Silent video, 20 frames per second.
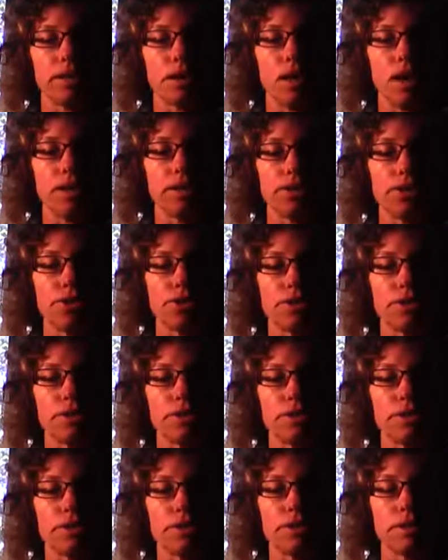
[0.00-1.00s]
college
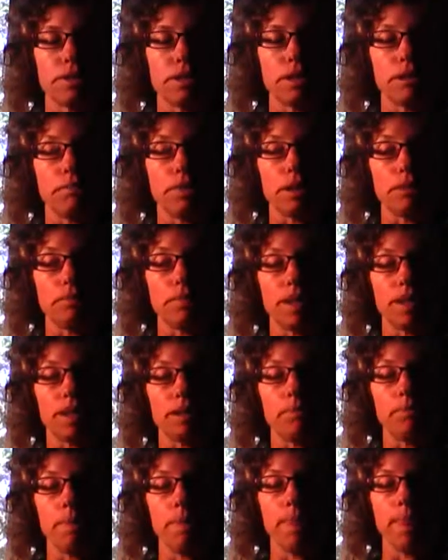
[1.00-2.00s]
students among
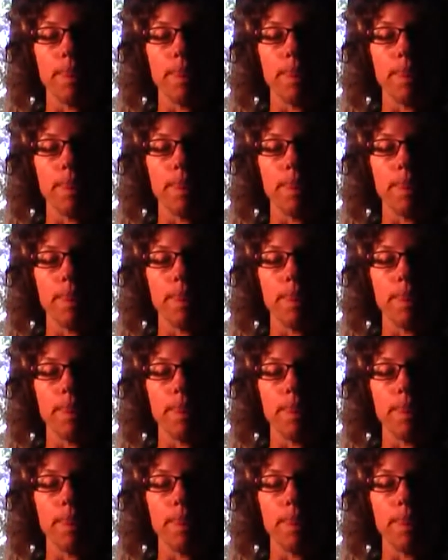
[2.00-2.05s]
many.